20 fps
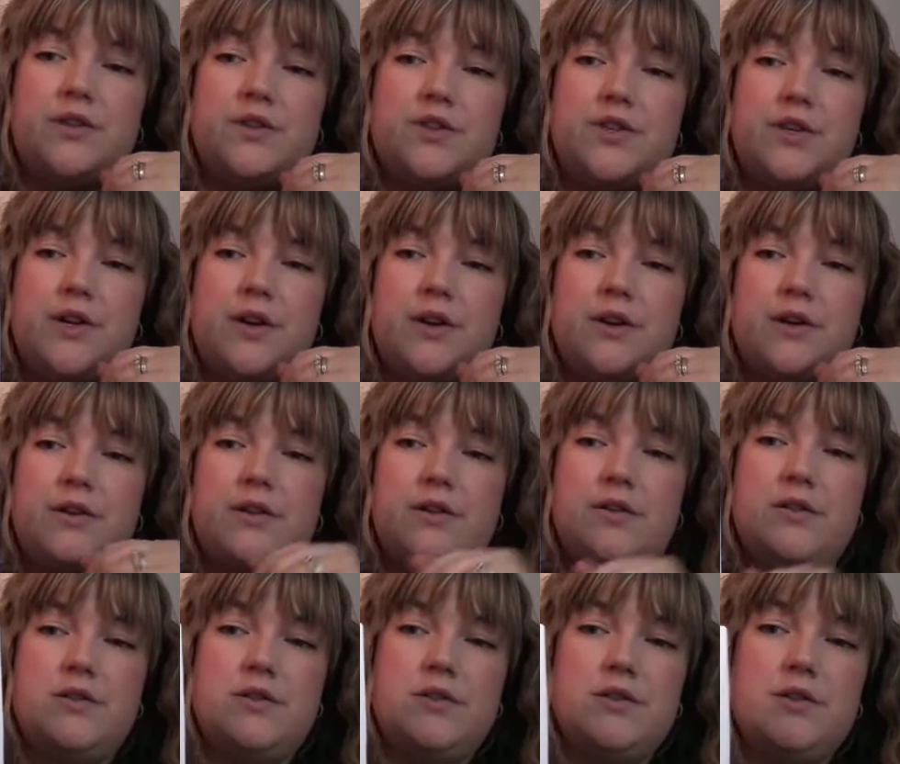engineer,
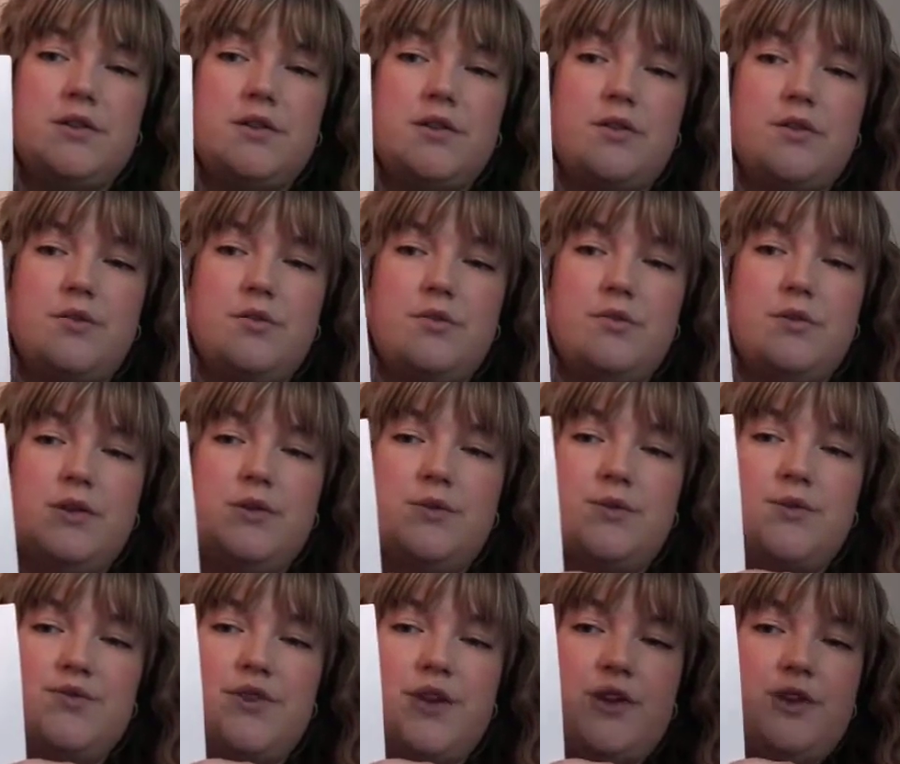so it
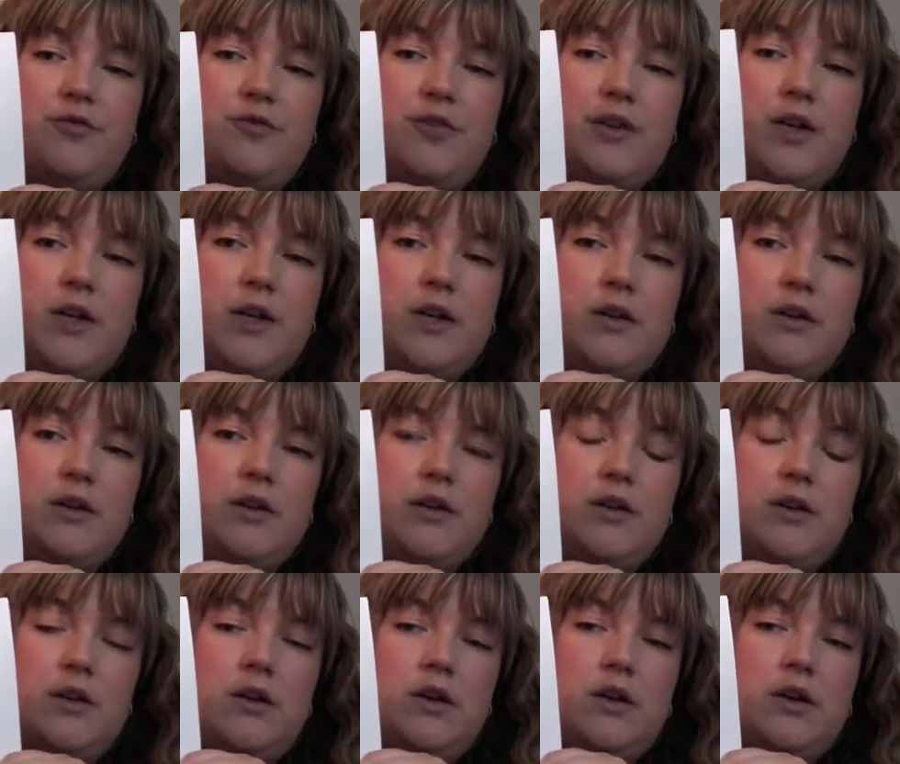was very fitting.
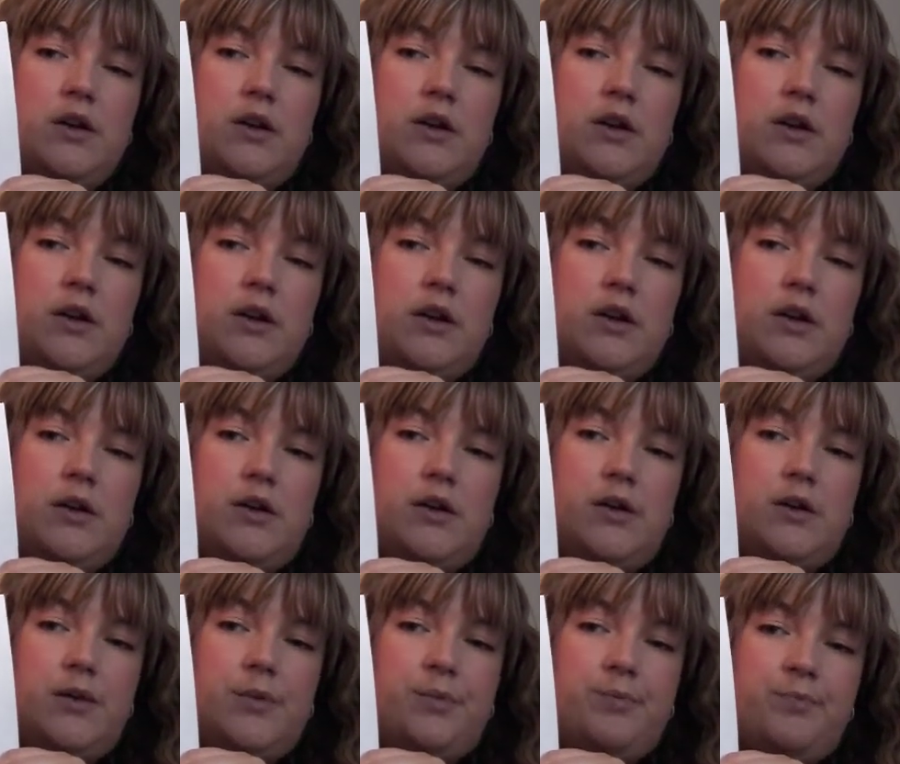
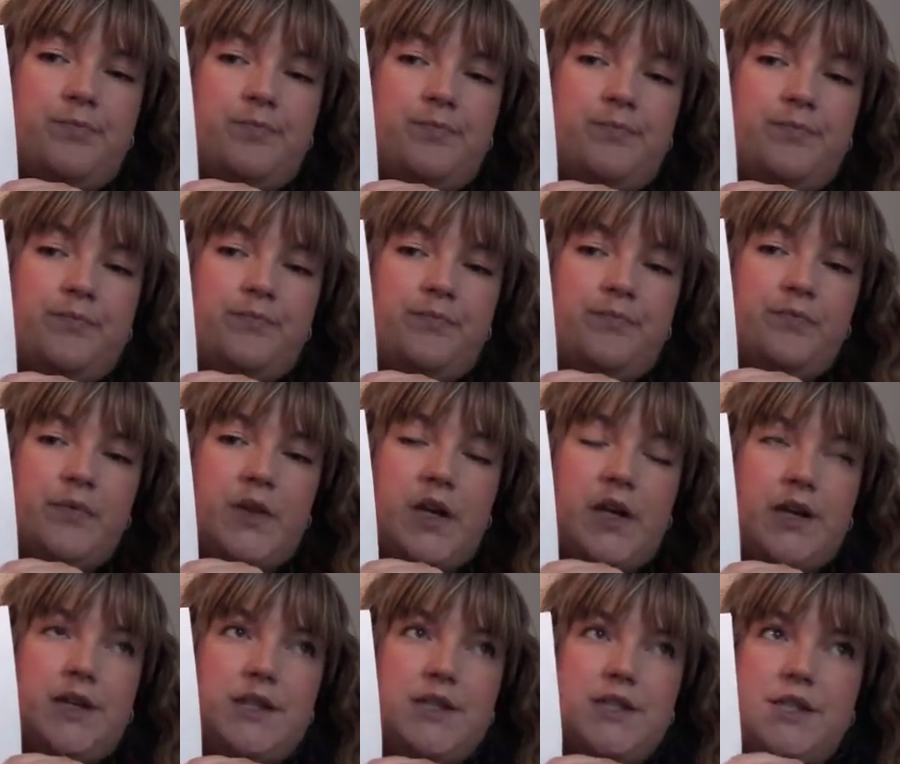I
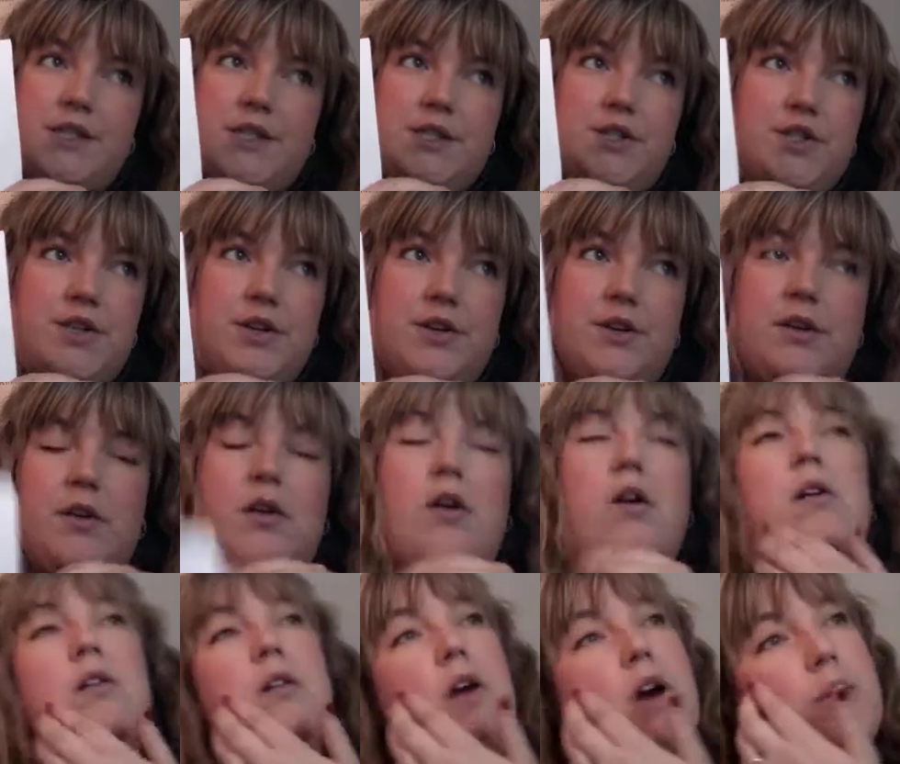had stitched it
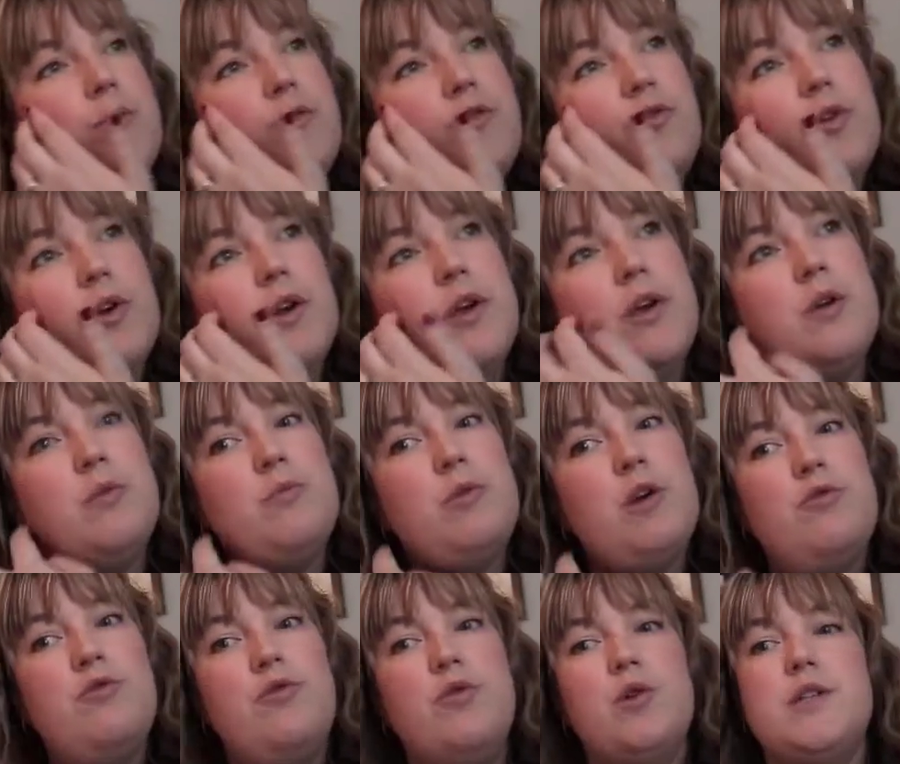all up for him
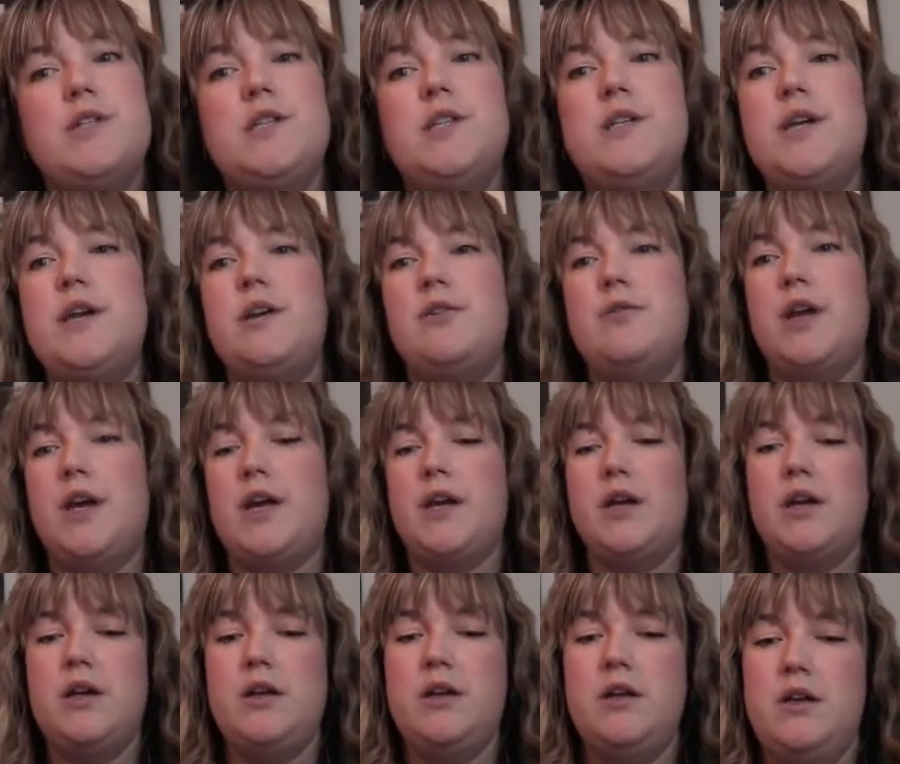on 14 count
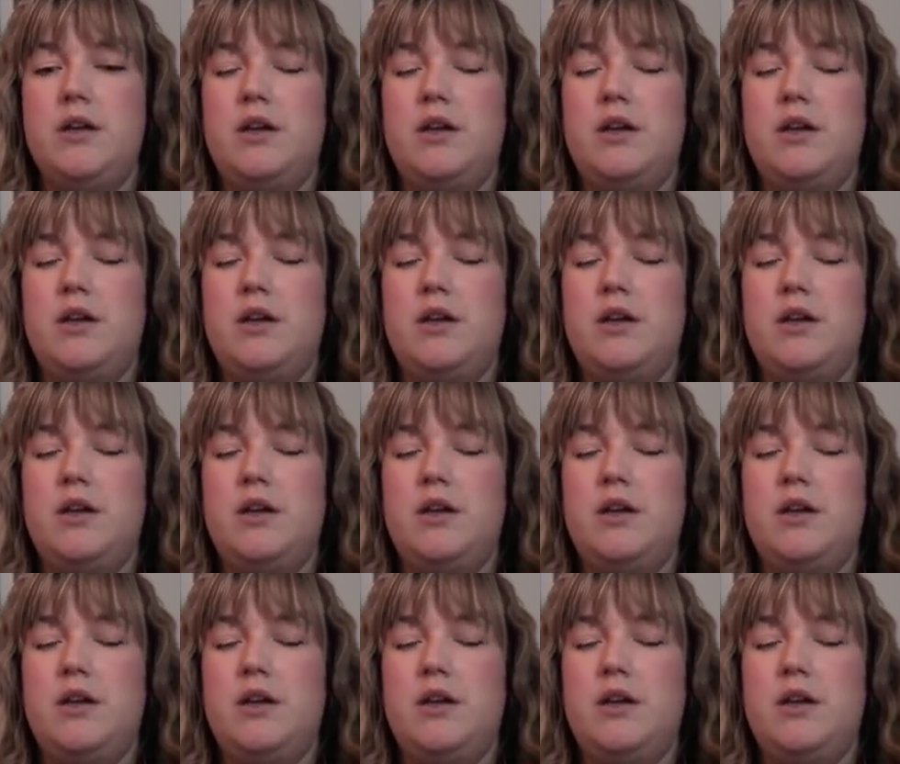Aida,